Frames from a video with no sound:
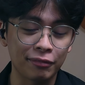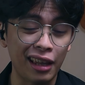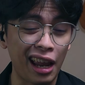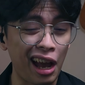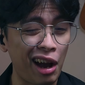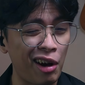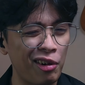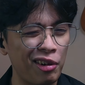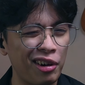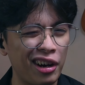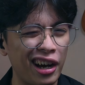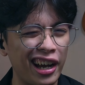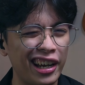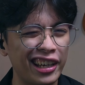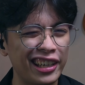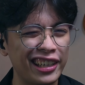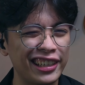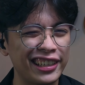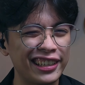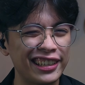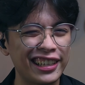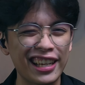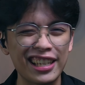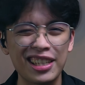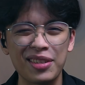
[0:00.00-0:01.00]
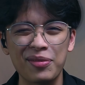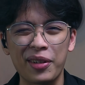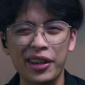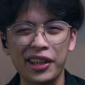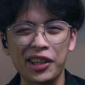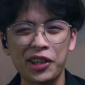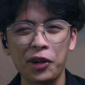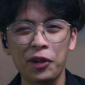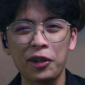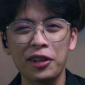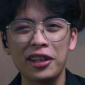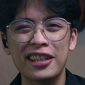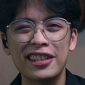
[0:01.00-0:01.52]
now I guess my
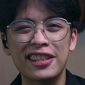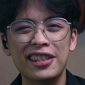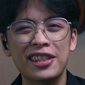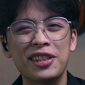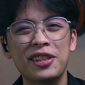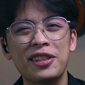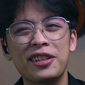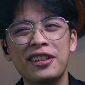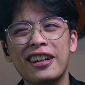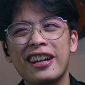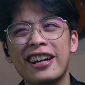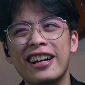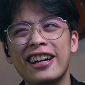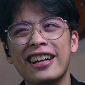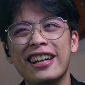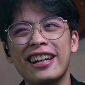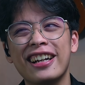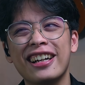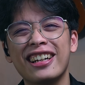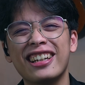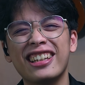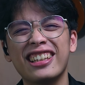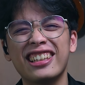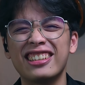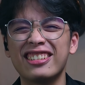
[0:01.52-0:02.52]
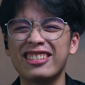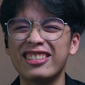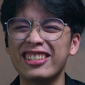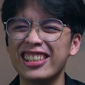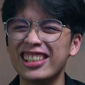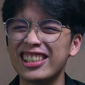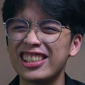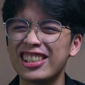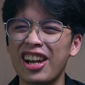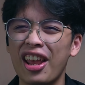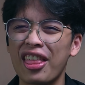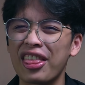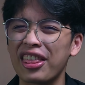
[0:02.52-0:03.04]
goal is to
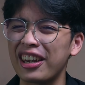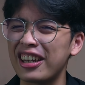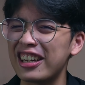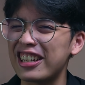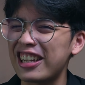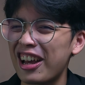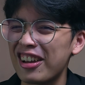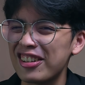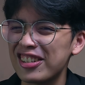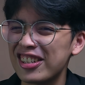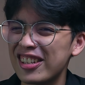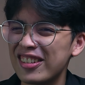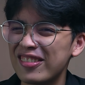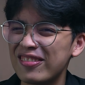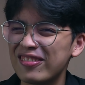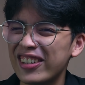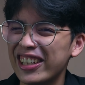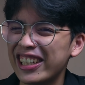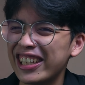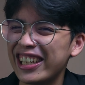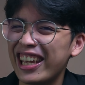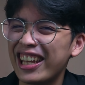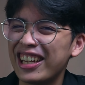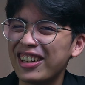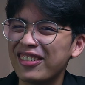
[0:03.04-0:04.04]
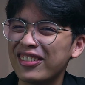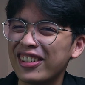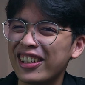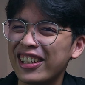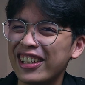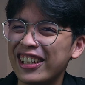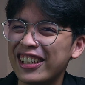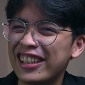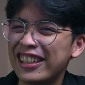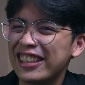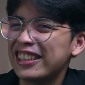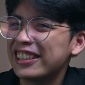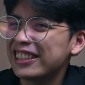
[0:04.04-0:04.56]
reach 3,000 by the end of the
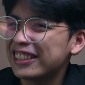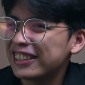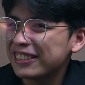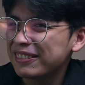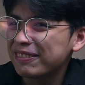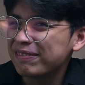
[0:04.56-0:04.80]
year.